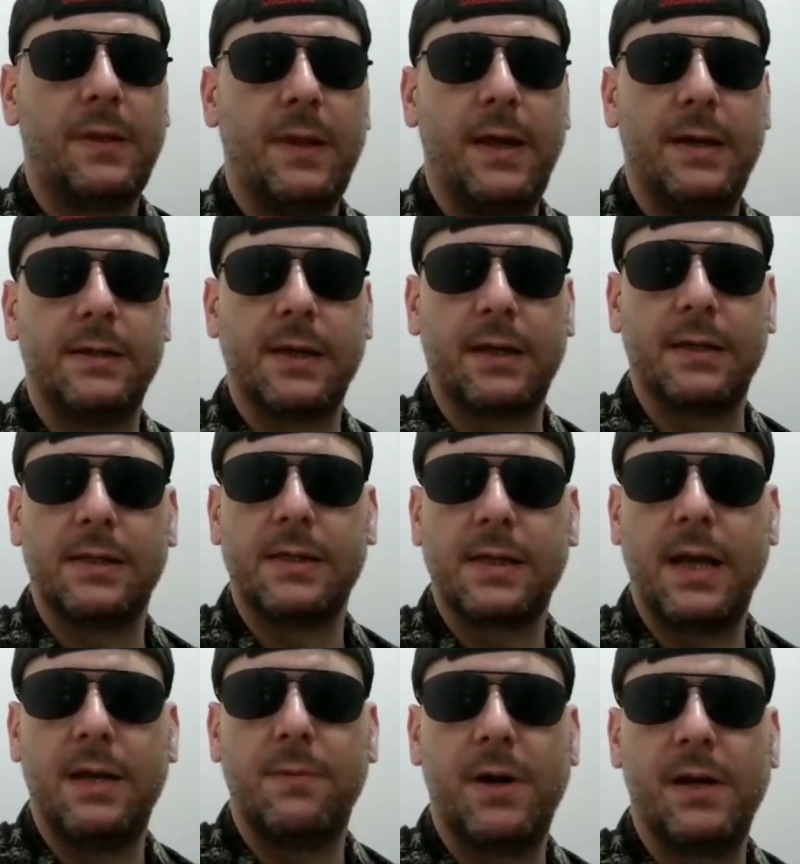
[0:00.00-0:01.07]
things I could
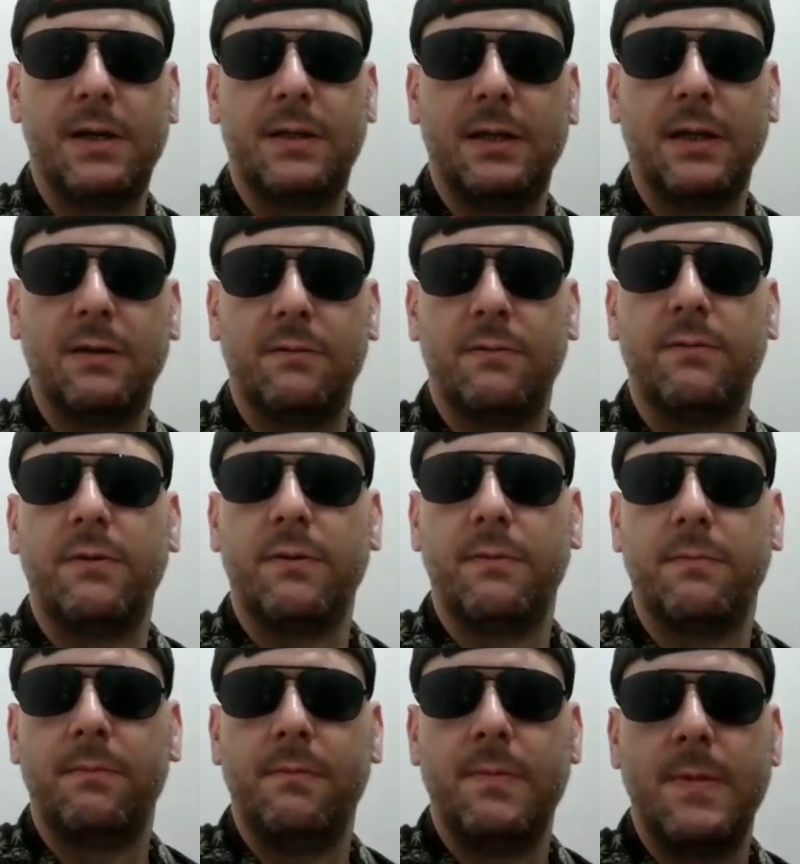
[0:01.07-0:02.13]
say about it to give
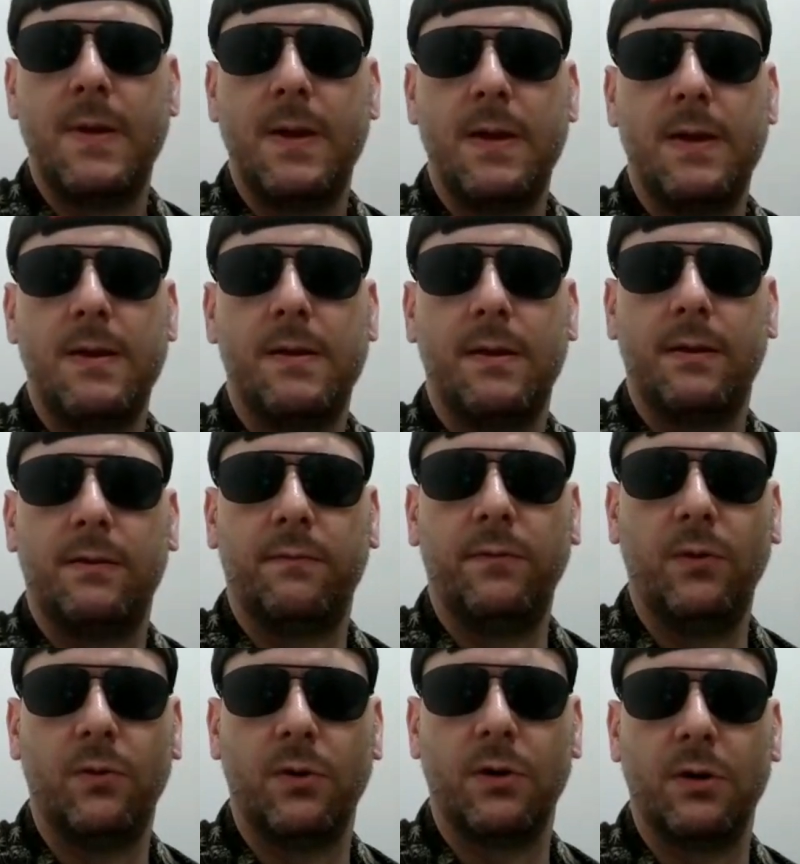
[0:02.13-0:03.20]
the
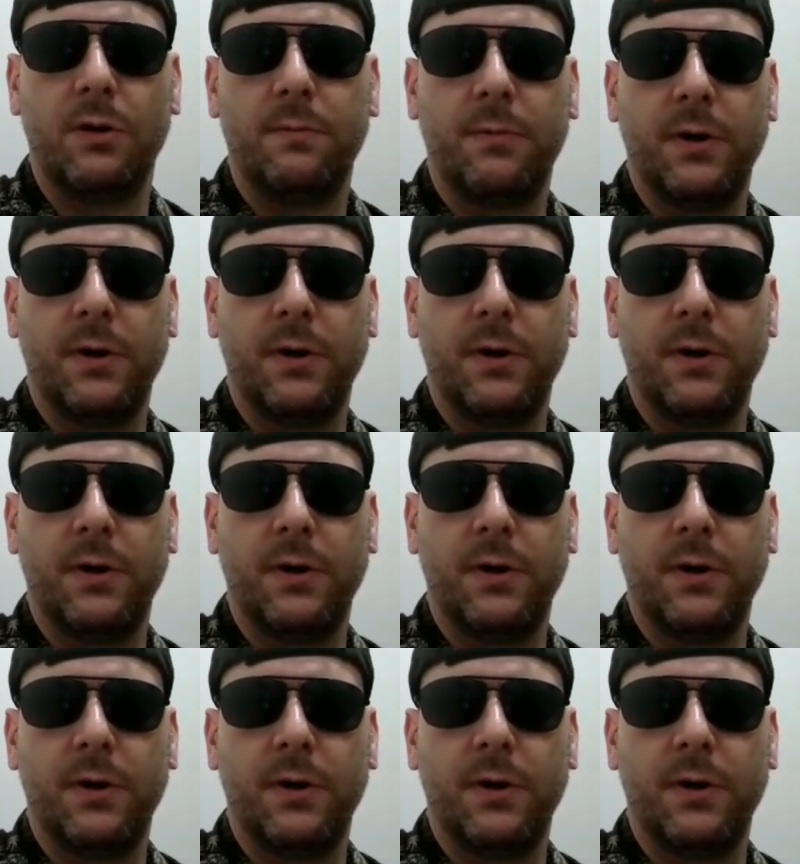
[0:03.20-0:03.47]
viewer